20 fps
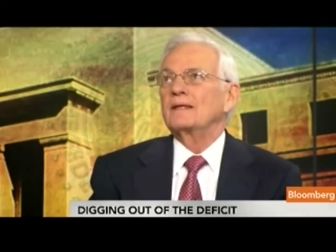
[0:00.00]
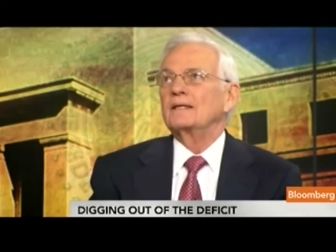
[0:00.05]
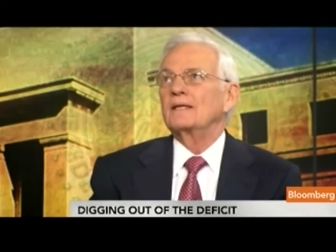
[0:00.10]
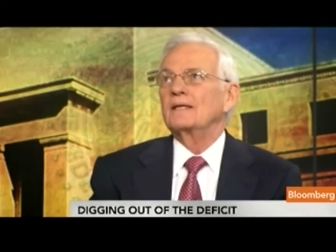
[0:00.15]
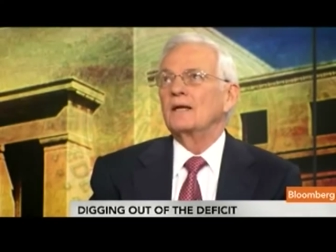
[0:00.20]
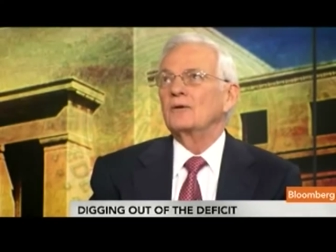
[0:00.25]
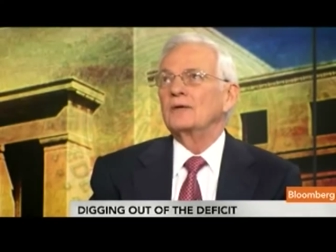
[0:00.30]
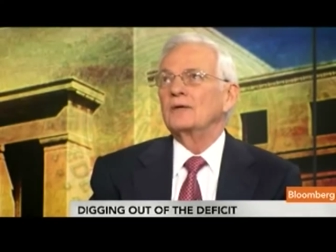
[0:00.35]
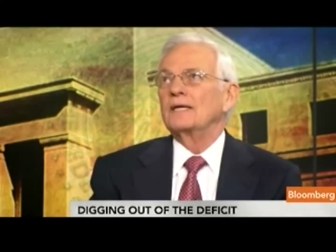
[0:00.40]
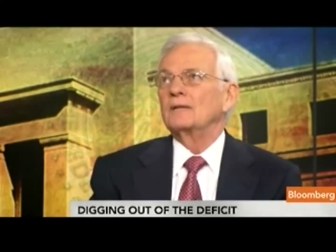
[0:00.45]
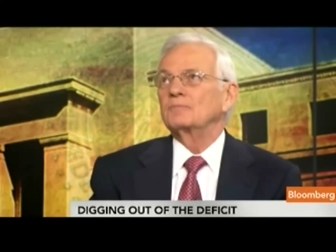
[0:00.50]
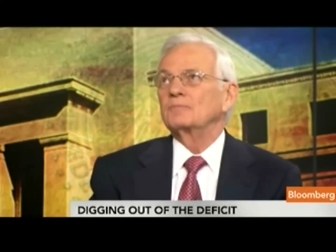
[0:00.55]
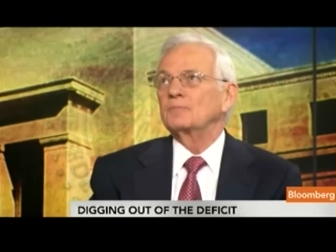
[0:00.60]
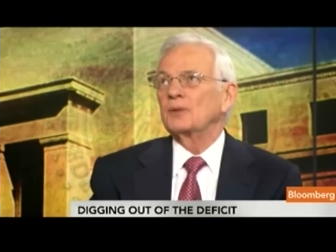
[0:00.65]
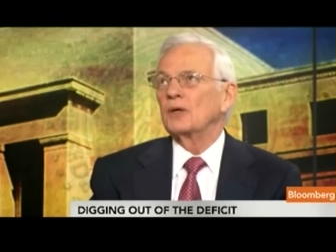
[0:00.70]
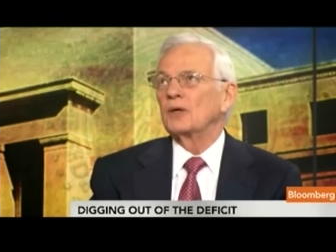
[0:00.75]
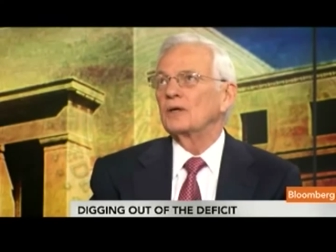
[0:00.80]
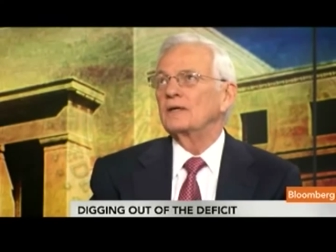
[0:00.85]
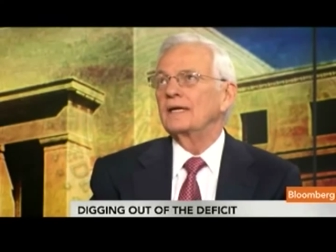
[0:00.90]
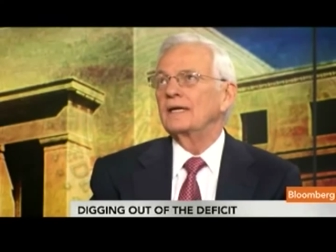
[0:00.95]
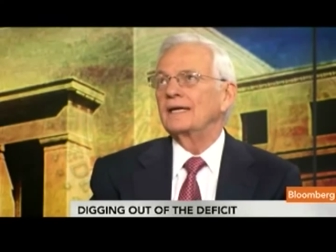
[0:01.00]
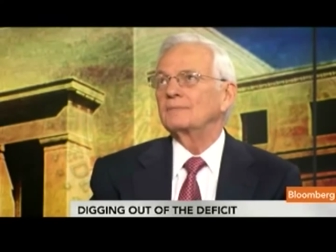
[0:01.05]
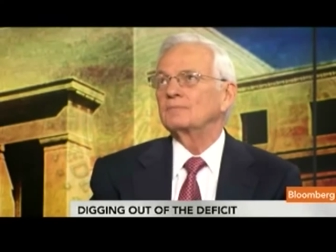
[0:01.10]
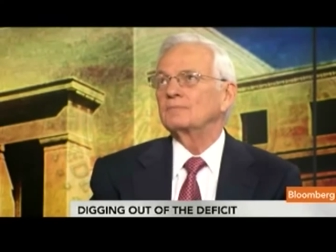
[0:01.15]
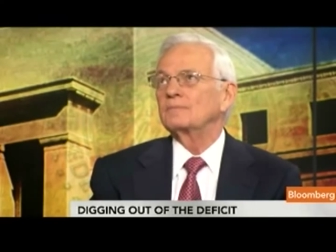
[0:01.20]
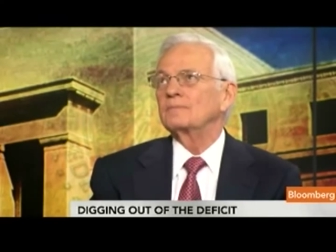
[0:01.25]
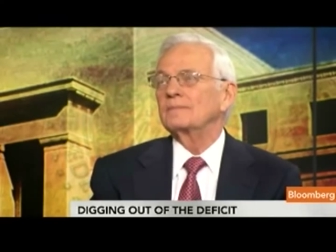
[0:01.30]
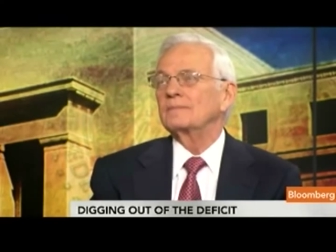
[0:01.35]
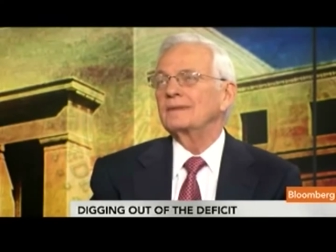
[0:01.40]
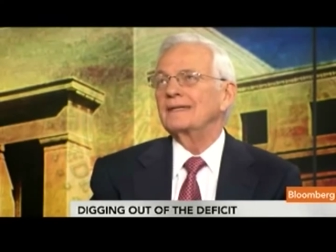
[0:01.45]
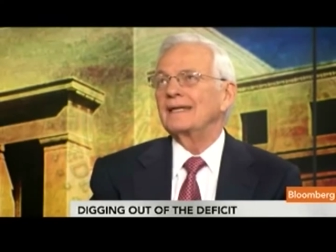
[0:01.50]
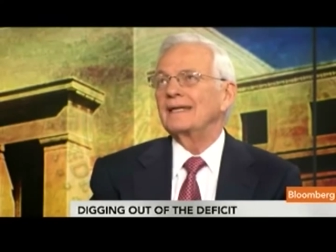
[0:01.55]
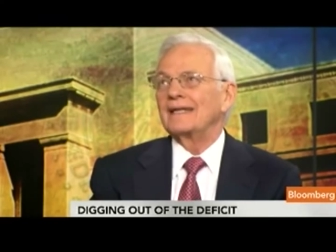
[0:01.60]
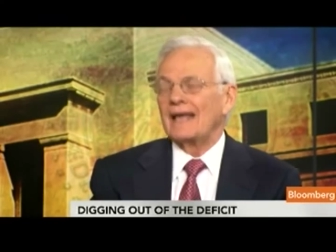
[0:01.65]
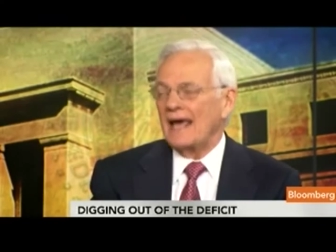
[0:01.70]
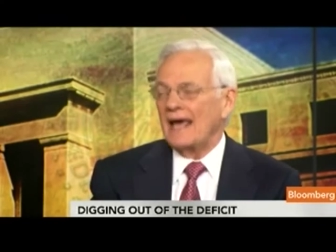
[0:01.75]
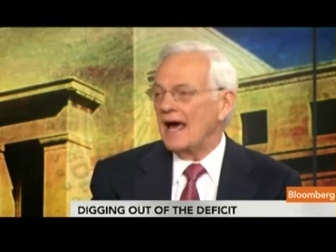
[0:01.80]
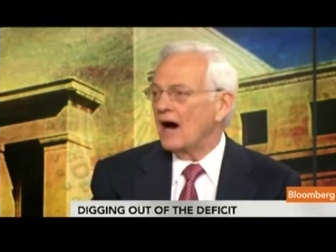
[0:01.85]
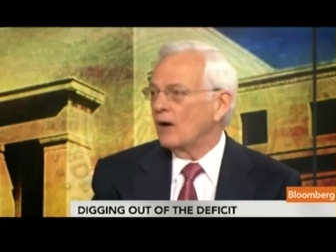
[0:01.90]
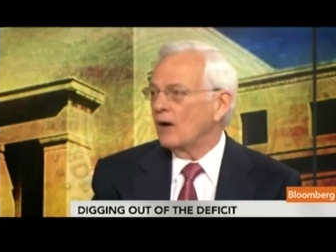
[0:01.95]
you know, it, it, it
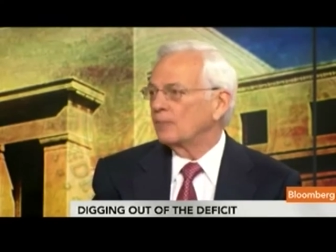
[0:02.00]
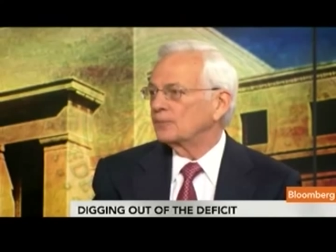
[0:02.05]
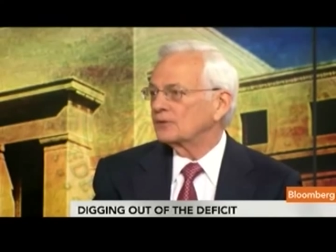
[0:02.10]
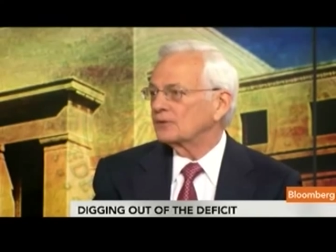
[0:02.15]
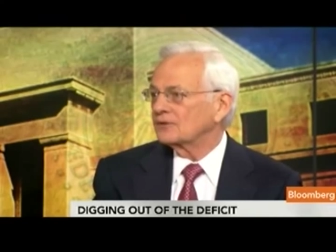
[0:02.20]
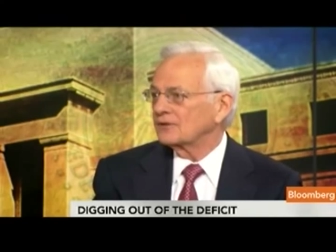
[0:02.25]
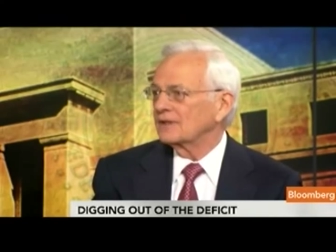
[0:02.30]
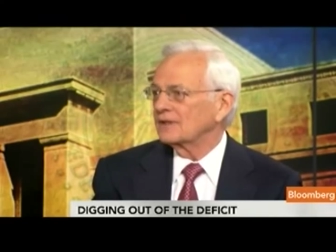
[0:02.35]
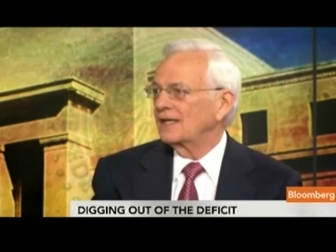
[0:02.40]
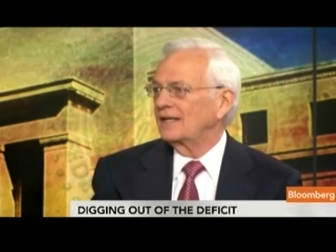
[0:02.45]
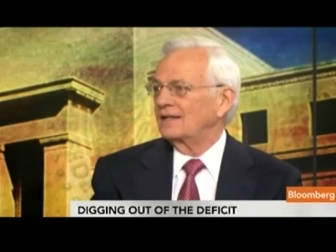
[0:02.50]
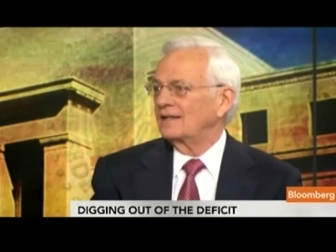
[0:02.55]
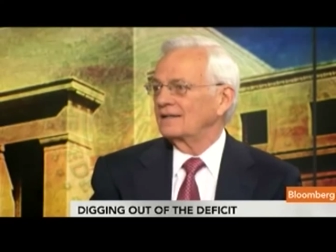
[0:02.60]
helps